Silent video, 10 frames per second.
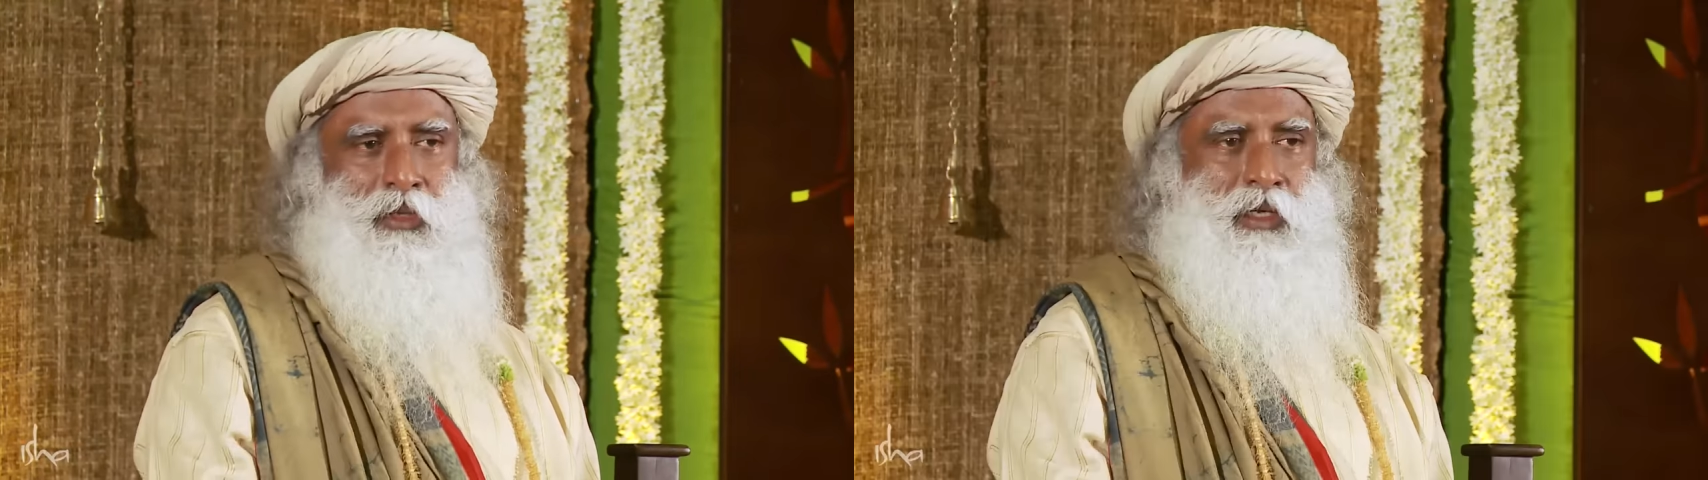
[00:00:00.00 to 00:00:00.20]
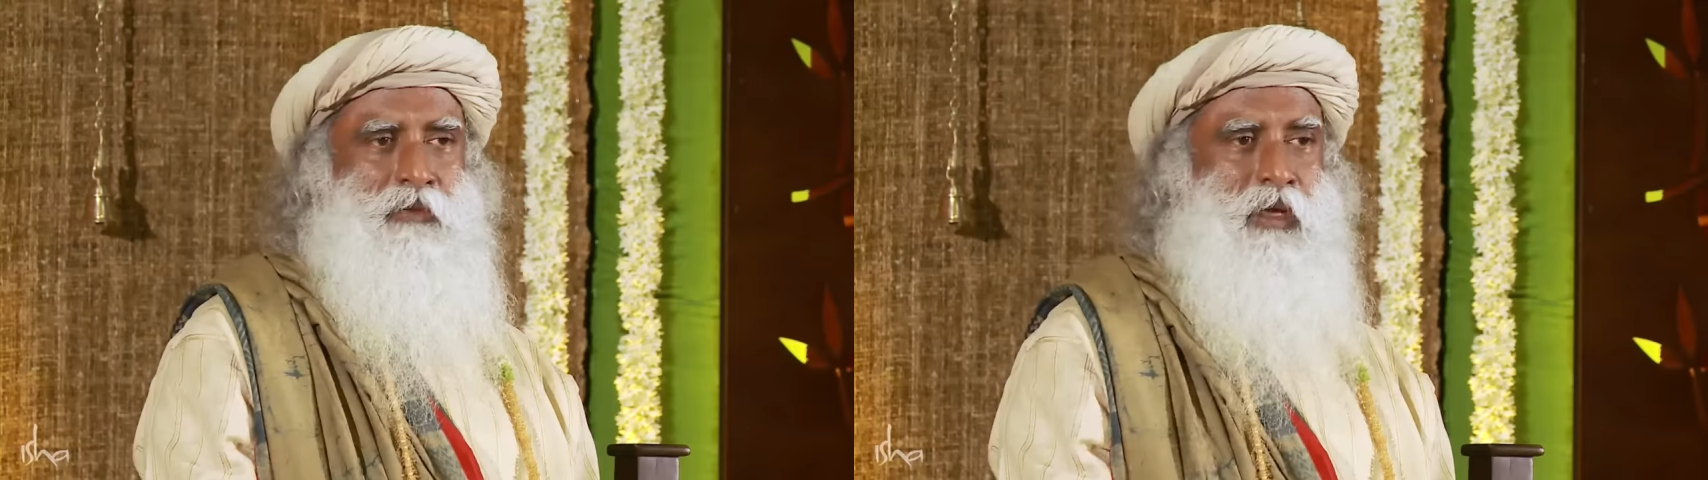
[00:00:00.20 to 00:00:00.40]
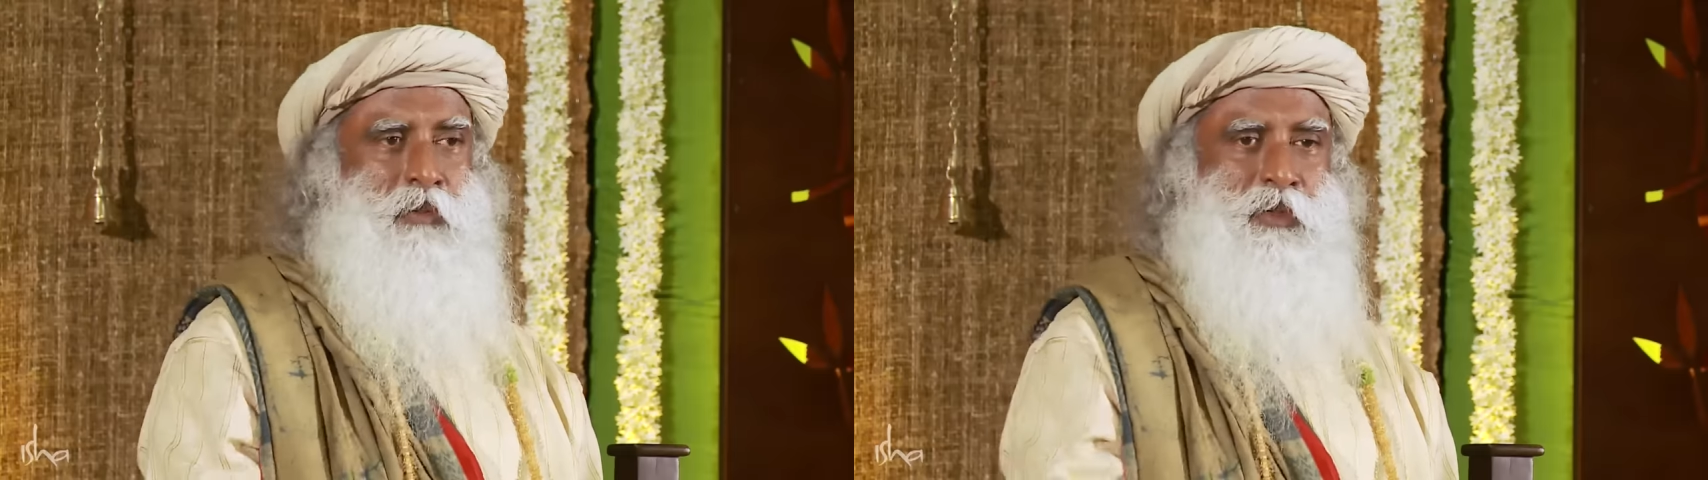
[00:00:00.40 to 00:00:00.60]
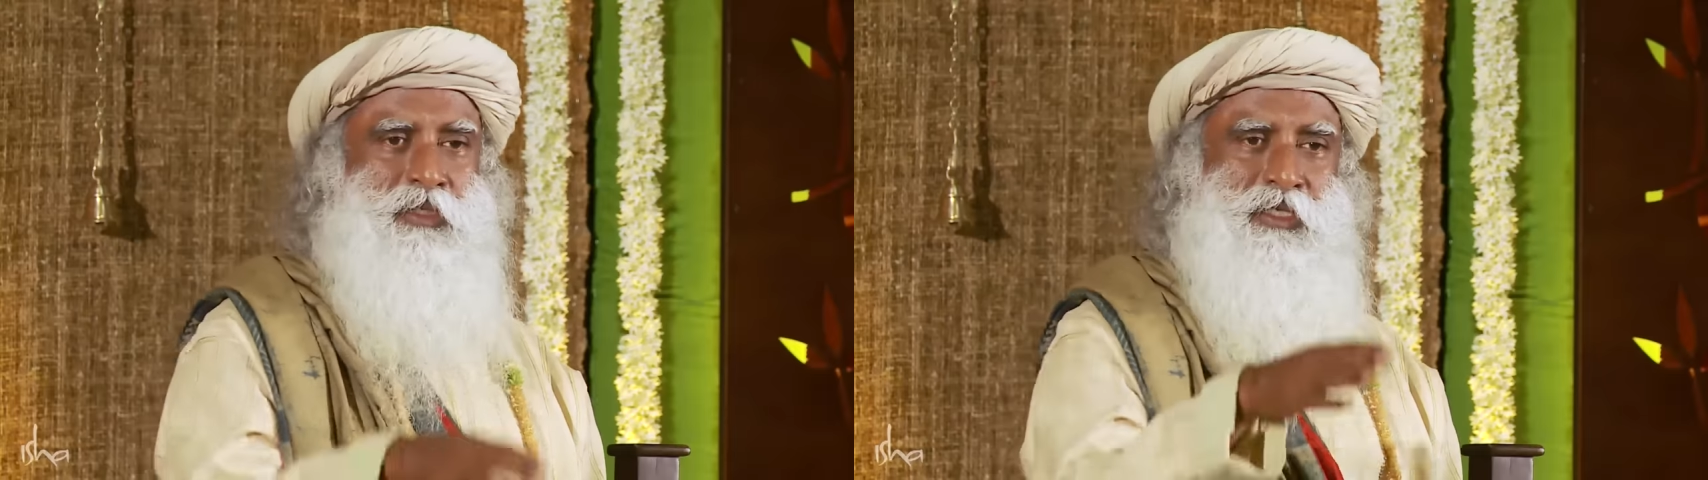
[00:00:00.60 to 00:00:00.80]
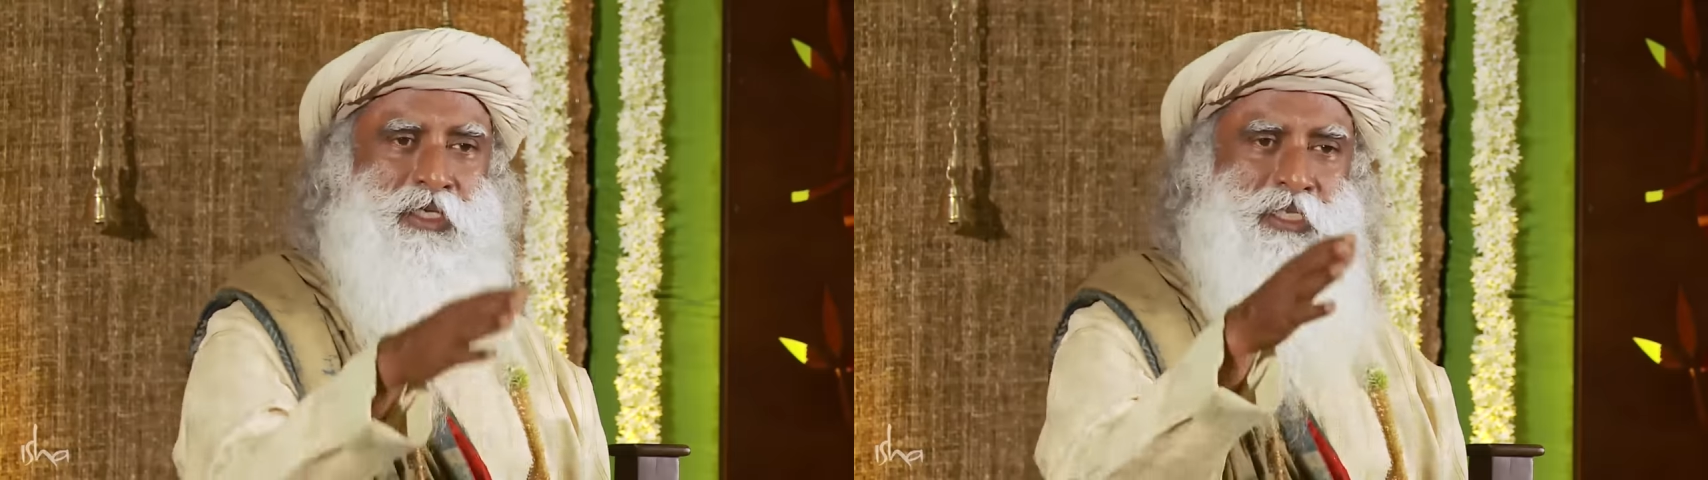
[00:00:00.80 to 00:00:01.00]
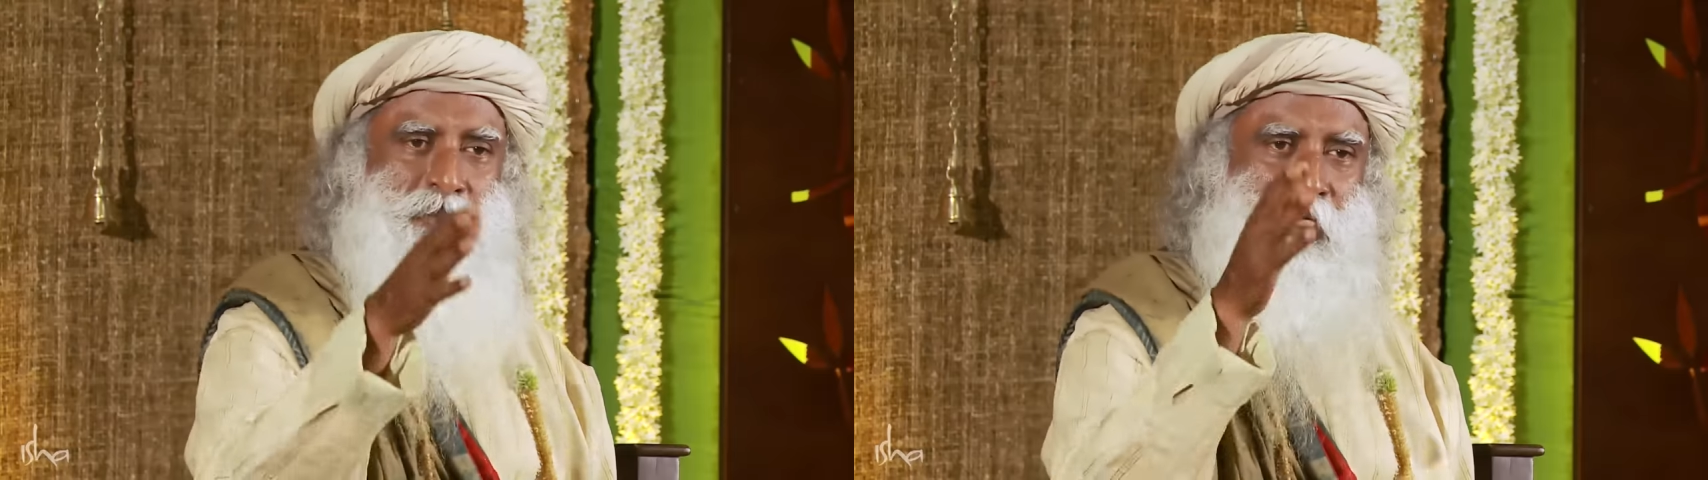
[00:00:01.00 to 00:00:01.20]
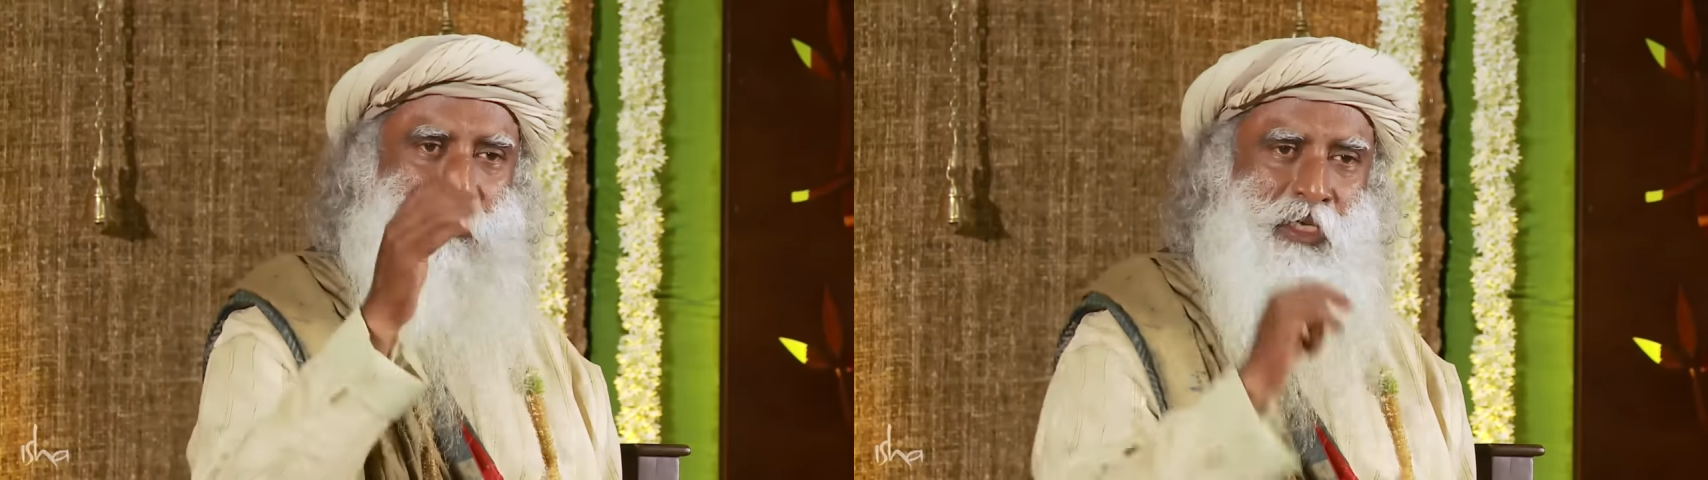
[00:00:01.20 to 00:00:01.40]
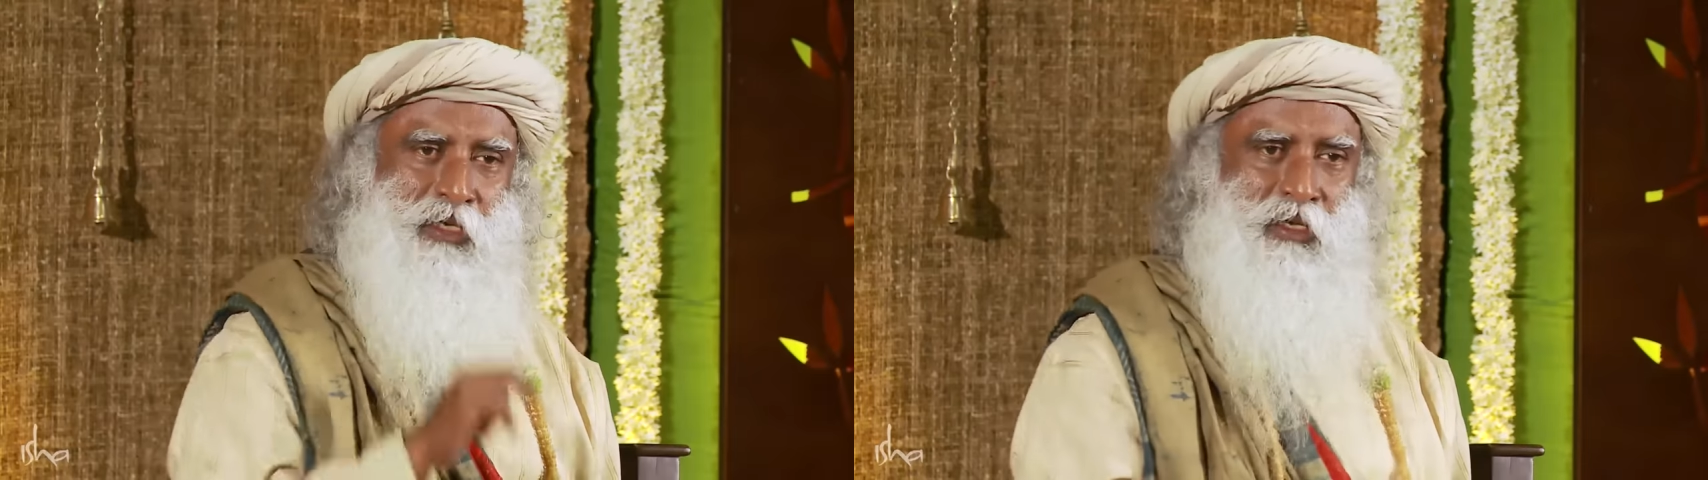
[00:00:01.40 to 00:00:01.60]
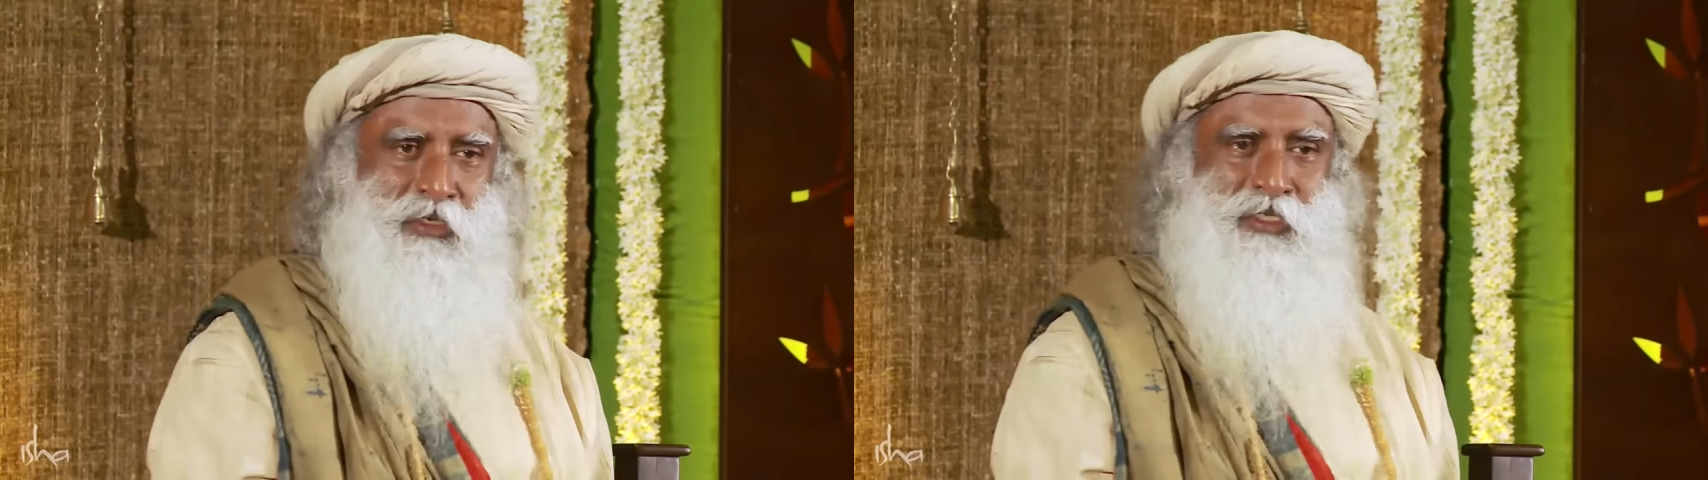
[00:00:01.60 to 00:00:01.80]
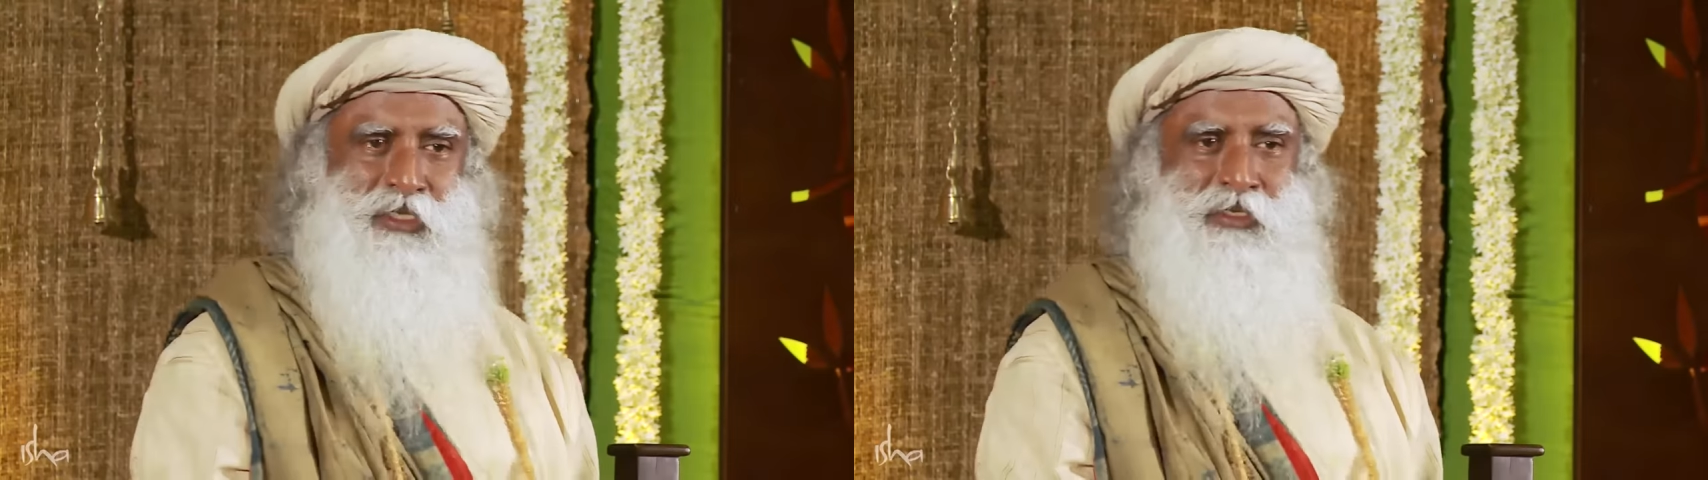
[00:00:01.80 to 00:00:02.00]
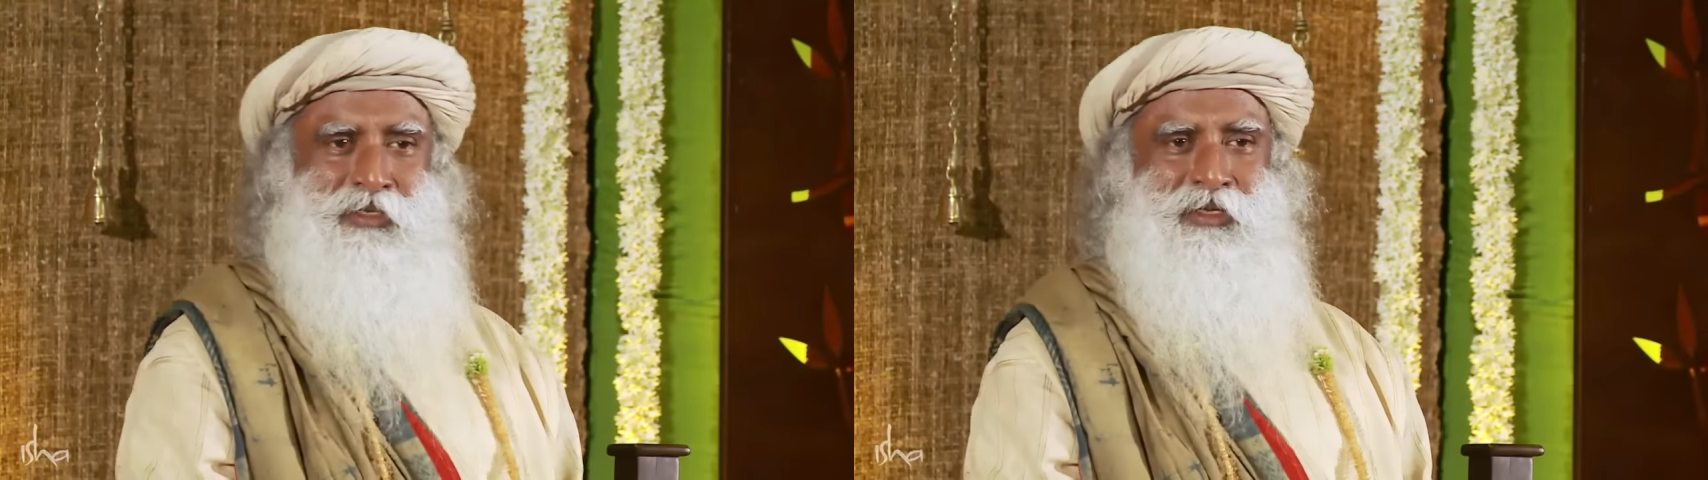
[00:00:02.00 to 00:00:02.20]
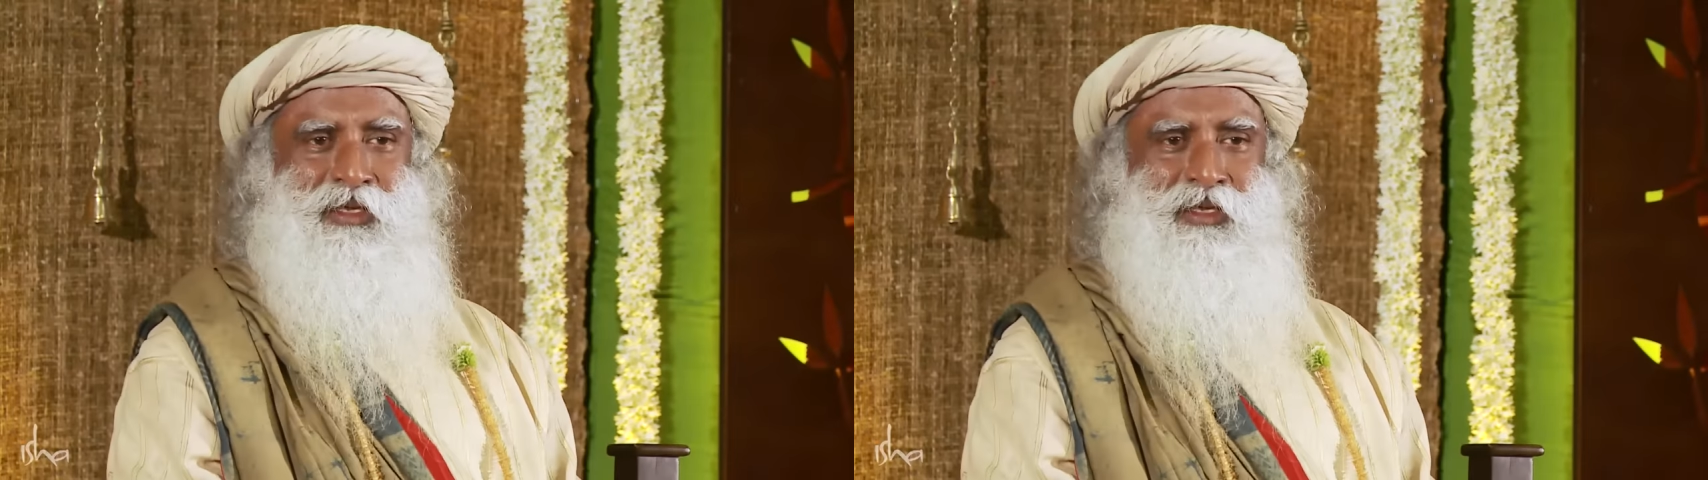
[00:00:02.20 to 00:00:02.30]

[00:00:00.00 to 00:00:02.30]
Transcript: In one person it is becoming dark skin,